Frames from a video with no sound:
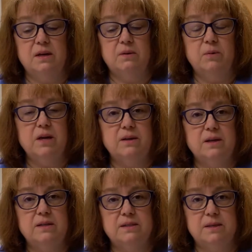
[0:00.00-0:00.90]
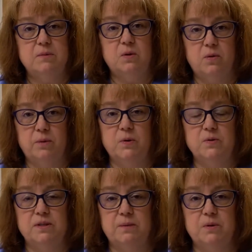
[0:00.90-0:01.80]
uh, regulate some of the
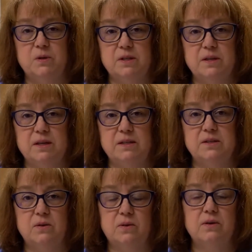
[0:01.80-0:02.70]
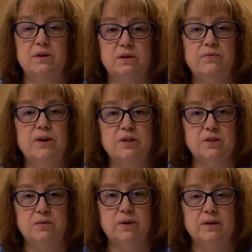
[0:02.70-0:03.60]
hormones that a person needs in order to
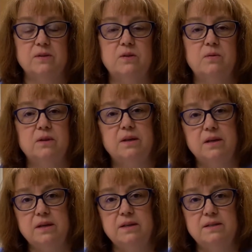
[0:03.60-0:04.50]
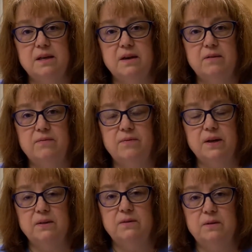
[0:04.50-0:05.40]
function well. So when the kidneys have
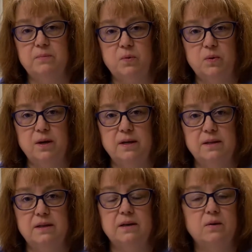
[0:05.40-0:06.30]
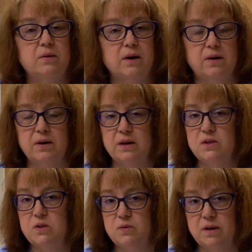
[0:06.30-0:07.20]
failed to the point that they no longer
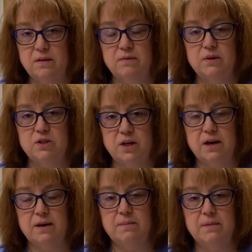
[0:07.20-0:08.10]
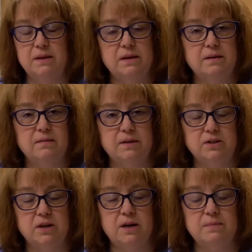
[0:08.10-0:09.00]
can do any of their job, uh, the
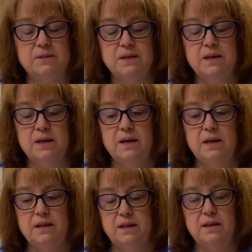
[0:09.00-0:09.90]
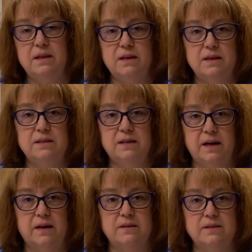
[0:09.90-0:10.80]
jobs, then they need
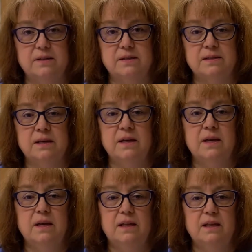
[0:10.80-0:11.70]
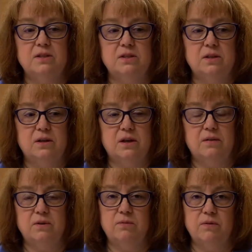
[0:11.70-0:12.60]
dialysis. And that's
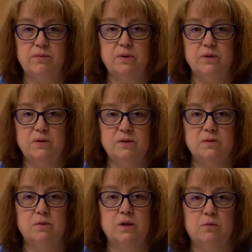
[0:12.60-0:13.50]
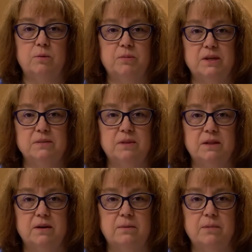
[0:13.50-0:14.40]
often referred to as renal
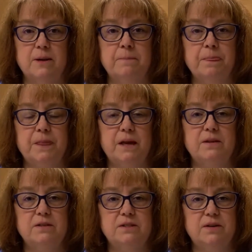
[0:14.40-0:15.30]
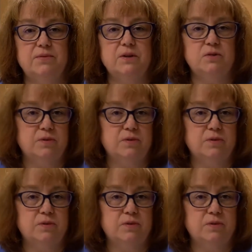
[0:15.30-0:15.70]
replacement therapy. And there's different